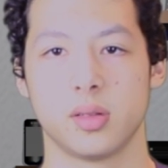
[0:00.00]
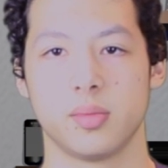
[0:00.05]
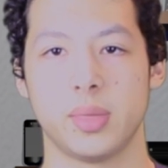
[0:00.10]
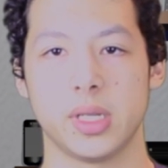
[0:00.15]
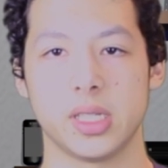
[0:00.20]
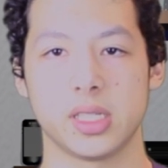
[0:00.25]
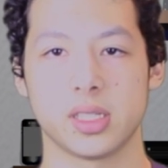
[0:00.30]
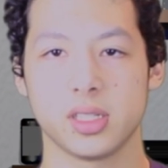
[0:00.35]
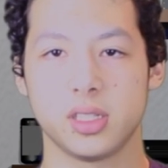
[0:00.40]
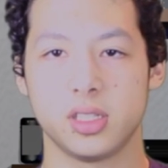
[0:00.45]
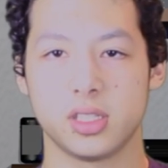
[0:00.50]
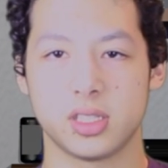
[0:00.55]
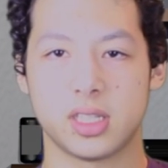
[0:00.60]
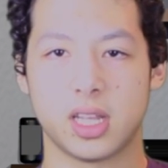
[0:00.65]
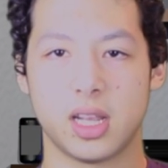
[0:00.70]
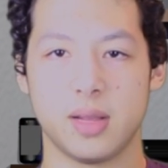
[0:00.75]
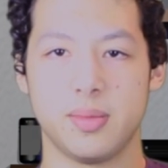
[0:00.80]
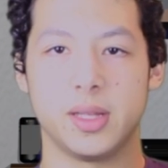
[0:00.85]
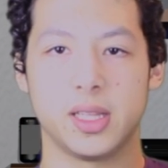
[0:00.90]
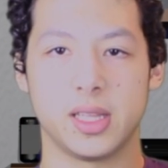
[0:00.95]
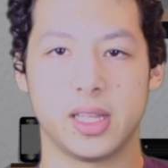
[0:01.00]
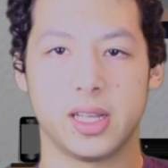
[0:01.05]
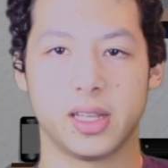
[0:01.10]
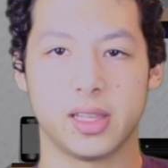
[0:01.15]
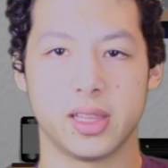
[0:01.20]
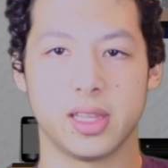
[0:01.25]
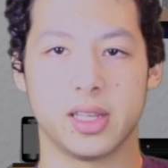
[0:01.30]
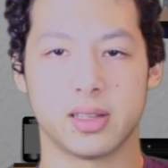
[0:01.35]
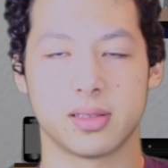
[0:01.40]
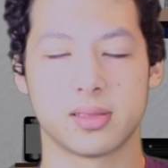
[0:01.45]
basically just type it
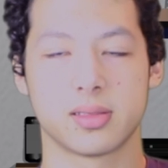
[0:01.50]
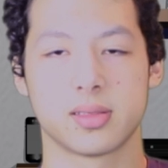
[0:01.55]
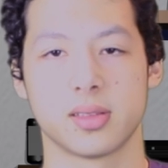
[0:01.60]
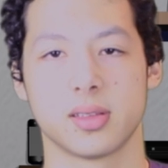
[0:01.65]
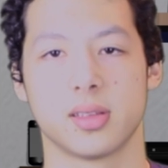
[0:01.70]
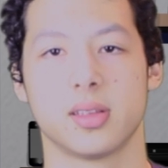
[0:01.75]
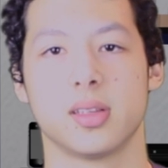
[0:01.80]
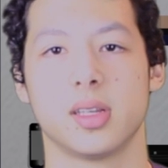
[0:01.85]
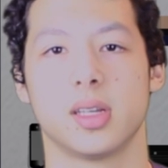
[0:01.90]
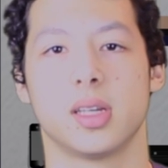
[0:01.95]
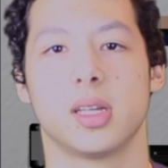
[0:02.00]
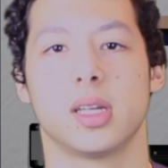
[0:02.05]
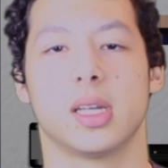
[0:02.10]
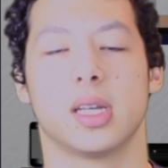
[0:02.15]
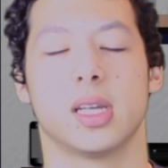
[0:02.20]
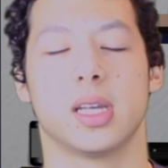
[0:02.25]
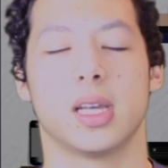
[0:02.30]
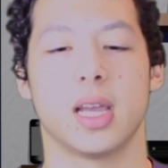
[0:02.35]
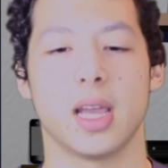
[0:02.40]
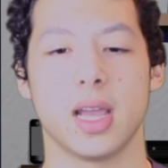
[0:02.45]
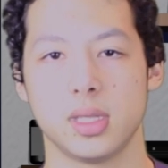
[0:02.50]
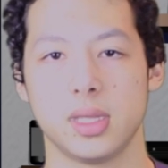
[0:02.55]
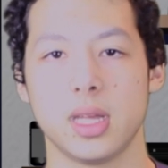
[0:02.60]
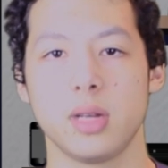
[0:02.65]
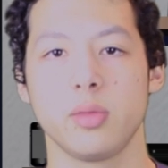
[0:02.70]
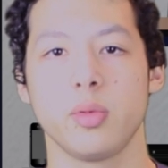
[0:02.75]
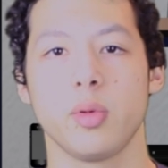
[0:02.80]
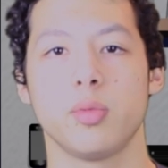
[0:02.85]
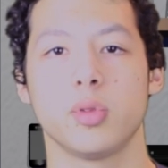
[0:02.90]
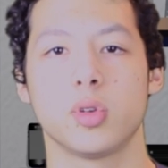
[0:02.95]
like this.
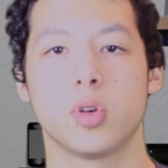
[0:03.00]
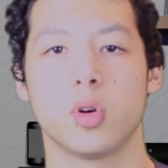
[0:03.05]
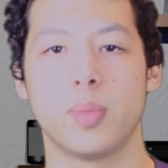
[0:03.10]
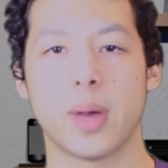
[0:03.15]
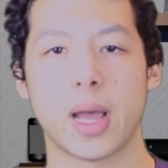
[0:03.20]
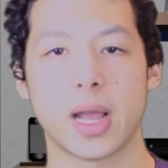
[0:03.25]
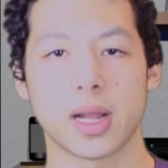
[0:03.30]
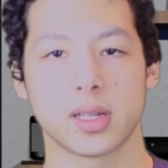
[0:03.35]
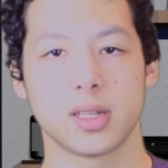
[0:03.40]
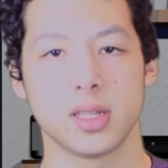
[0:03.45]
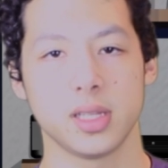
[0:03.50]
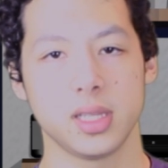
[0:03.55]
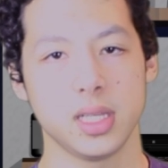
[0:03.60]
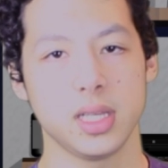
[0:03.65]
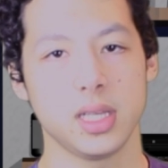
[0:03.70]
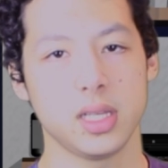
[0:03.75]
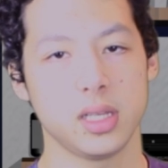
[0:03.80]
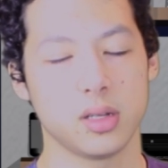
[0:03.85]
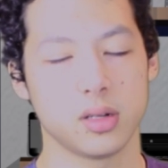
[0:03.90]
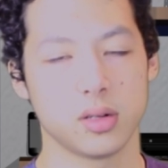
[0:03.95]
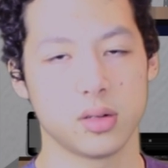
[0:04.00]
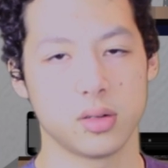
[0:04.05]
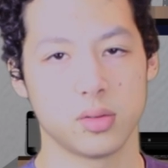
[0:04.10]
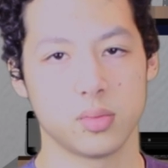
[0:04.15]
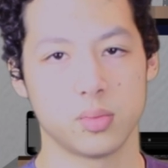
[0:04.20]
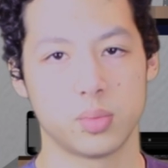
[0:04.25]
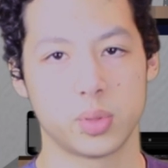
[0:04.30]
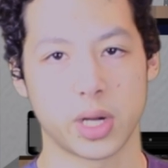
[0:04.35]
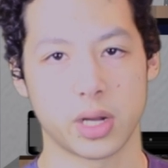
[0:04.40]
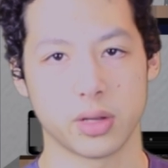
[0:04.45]
Then we will go back to the
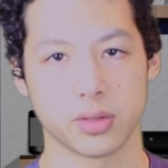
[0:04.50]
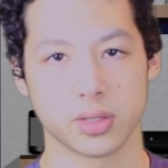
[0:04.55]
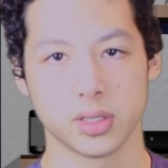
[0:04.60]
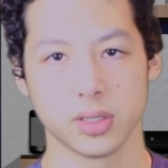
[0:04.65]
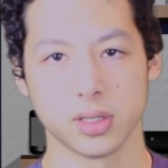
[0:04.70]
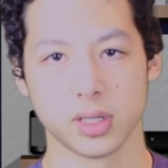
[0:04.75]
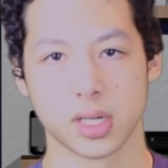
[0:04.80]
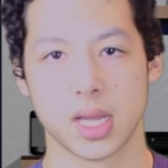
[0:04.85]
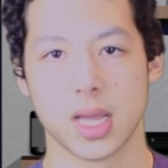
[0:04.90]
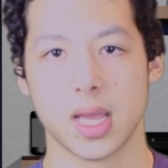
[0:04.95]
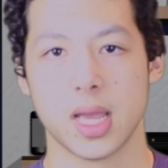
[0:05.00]
browser,